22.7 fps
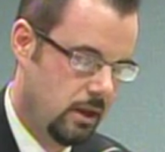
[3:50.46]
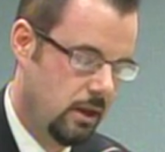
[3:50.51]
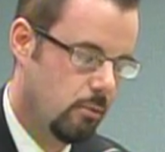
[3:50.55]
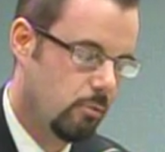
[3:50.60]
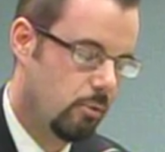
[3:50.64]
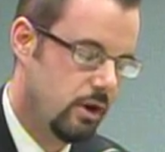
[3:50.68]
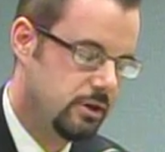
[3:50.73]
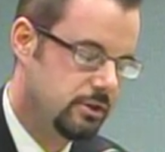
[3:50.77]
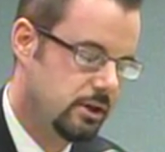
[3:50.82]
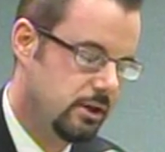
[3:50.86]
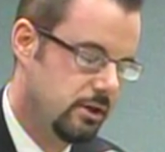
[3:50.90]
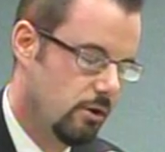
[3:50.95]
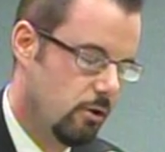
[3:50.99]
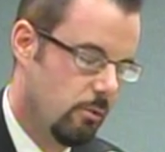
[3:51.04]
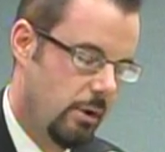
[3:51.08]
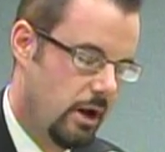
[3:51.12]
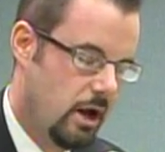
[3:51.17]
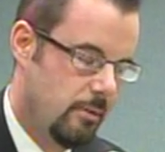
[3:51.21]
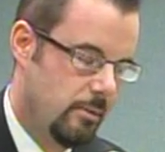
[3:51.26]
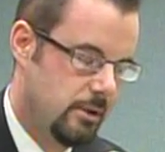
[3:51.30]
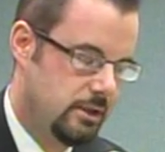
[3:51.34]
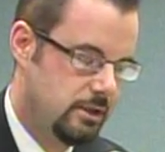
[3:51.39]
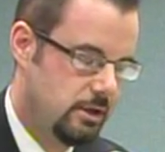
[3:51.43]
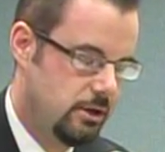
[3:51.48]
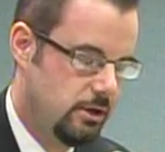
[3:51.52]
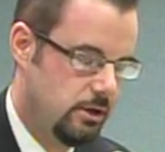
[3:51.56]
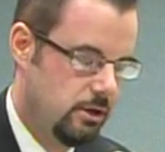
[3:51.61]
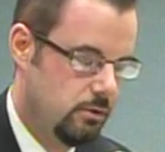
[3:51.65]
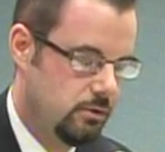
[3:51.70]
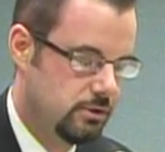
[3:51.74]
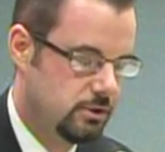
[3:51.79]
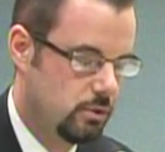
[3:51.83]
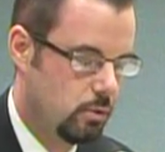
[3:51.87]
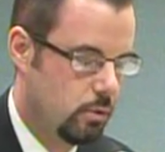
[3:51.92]
President Obama didn't
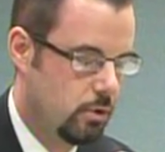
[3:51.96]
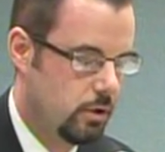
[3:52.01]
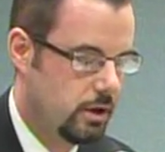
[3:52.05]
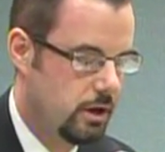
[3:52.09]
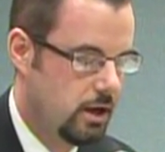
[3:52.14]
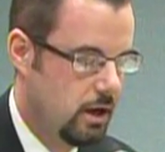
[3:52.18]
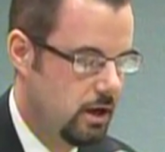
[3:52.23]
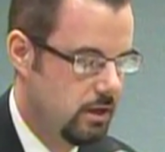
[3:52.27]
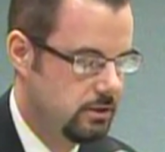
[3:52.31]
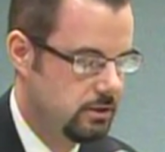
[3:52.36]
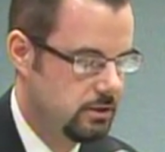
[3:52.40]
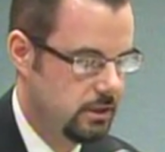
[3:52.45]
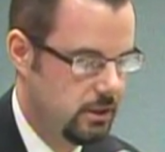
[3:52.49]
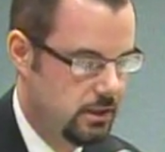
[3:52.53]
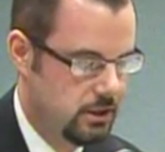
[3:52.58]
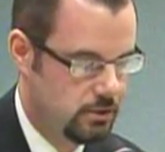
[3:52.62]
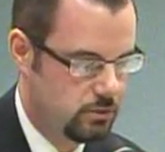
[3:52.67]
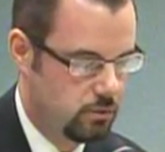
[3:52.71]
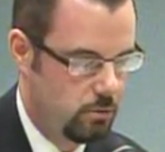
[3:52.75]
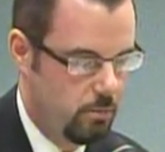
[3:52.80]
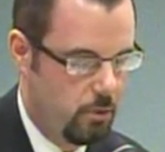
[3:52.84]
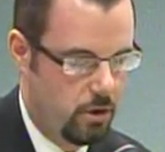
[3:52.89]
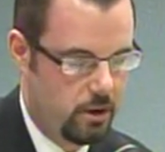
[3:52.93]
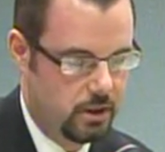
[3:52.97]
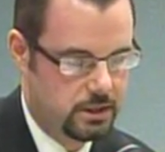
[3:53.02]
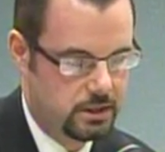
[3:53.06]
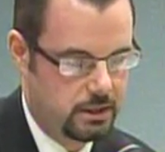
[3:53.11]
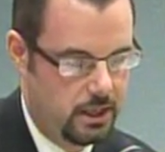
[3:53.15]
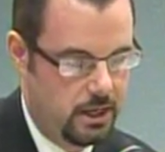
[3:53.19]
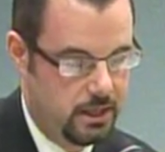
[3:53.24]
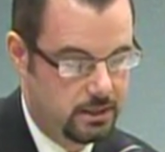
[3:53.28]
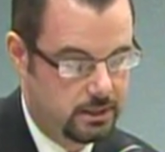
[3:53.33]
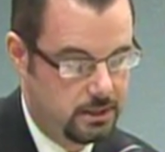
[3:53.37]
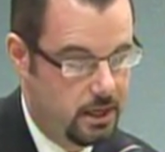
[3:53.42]
use the word guns in his remarks
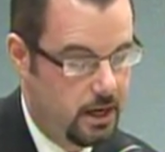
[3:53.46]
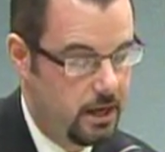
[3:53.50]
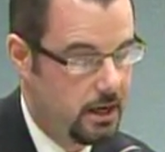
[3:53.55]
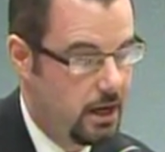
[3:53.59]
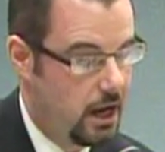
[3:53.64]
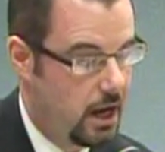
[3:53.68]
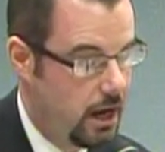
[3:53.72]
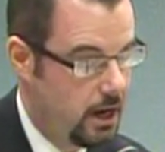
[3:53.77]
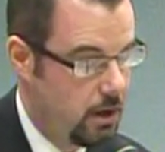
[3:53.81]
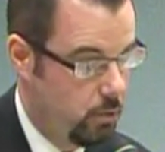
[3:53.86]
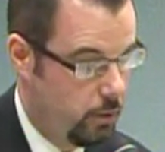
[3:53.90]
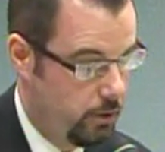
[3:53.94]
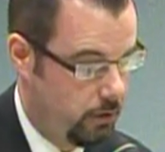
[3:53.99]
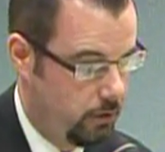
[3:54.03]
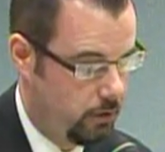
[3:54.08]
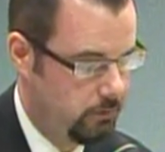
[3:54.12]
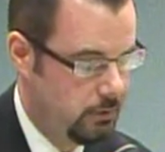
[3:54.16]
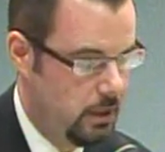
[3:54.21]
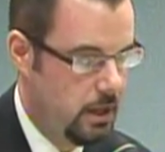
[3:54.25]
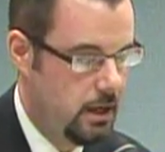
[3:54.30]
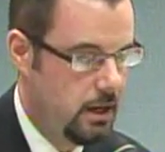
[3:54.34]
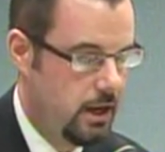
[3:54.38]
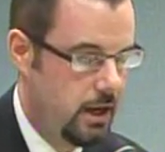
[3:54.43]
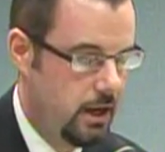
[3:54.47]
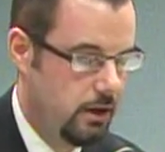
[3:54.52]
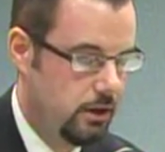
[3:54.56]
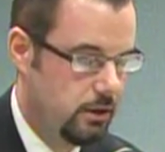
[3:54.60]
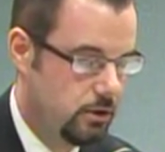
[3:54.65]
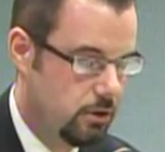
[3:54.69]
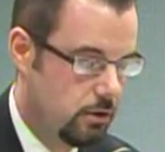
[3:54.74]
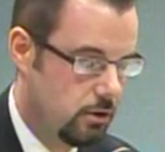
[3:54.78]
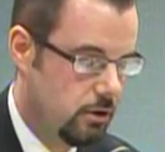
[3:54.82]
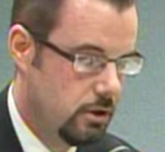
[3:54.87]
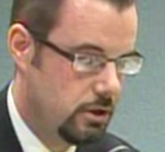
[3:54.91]
last night. I will, and
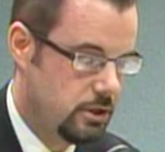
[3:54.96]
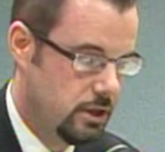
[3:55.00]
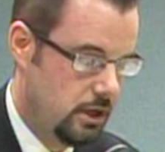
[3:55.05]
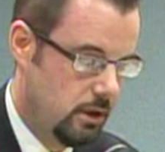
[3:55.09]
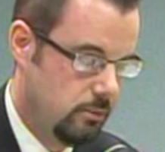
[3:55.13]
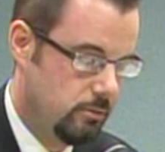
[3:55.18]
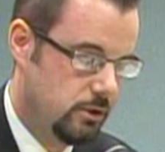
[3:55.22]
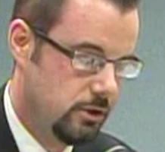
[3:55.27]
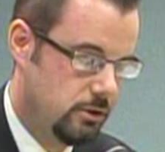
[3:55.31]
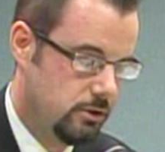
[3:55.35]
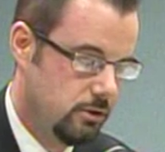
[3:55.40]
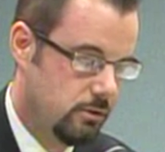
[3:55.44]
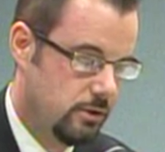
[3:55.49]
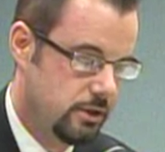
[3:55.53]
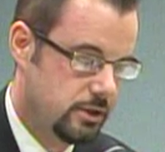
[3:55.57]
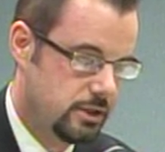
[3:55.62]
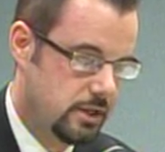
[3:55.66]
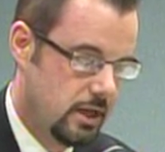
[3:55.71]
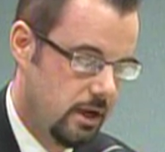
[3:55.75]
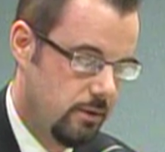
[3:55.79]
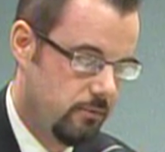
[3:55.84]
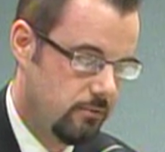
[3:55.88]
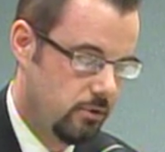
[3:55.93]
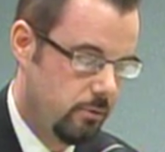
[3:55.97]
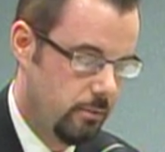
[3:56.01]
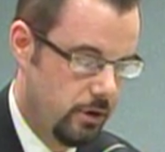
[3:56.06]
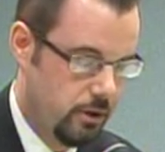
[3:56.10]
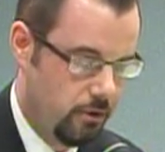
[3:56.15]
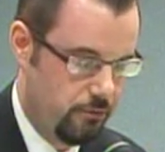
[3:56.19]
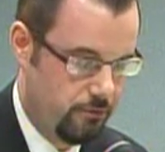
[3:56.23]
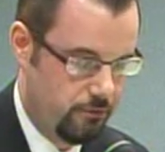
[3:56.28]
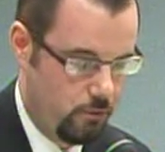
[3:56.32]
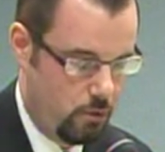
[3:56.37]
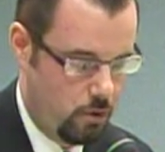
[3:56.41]
encourage him to do the same from
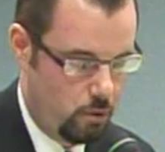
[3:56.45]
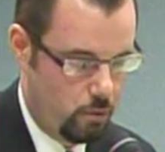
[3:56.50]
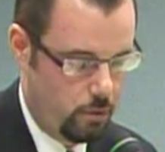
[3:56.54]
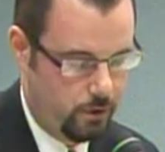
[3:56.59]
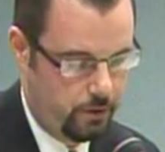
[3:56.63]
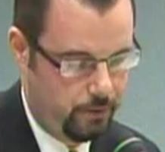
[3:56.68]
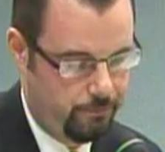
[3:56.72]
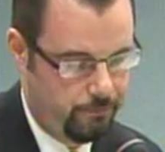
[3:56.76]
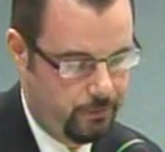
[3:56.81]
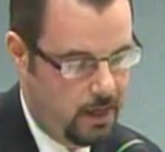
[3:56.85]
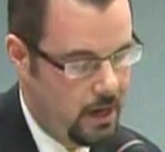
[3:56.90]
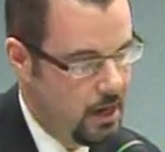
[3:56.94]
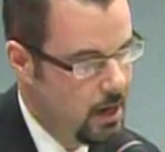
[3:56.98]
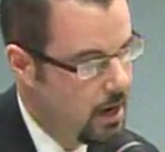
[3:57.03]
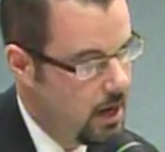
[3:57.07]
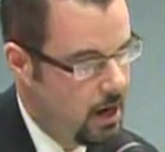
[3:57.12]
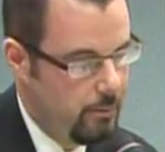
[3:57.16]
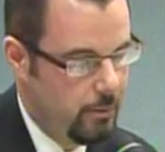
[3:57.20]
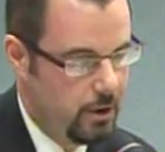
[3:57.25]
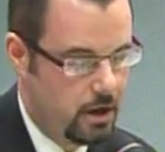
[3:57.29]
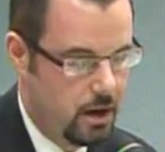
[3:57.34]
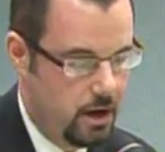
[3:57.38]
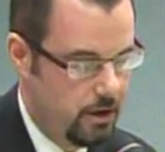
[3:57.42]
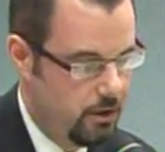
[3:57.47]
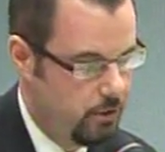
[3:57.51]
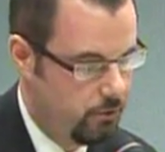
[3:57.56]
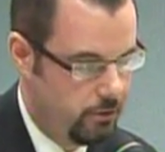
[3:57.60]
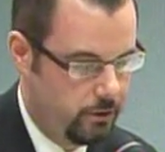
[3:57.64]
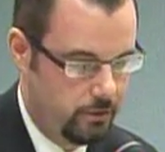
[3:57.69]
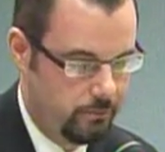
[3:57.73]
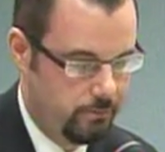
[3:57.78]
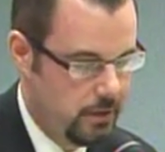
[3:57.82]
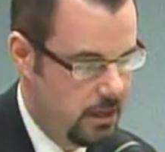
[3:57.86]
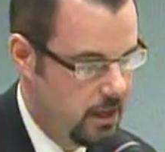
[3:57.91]
here forward. I'm a gun
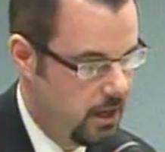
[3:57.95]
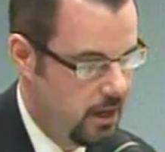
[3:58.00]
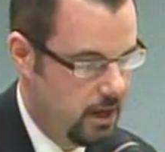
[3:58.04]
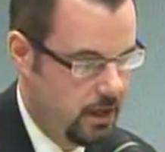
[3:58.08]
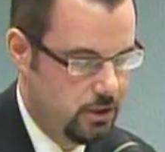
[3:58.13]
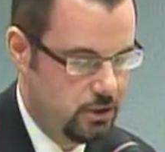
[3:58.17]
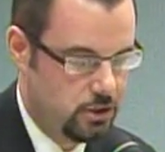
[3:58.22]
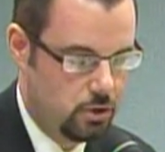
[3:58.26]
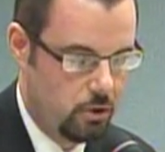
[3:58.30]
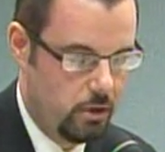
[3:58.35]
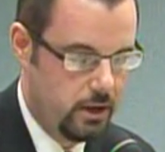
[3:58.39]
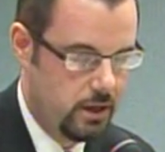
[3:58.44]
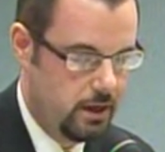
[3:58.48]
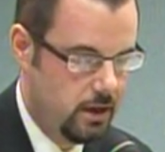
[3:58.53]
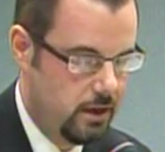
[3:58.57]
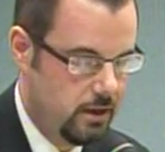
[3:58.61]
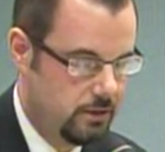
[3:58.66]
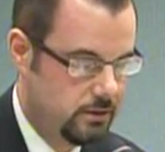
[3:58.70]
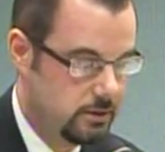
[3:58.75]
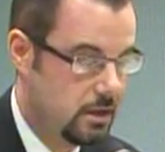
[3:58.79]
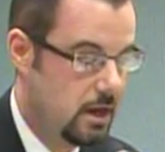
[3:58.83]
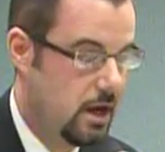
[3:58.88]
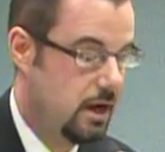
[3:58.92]
owner. I enjoy guns.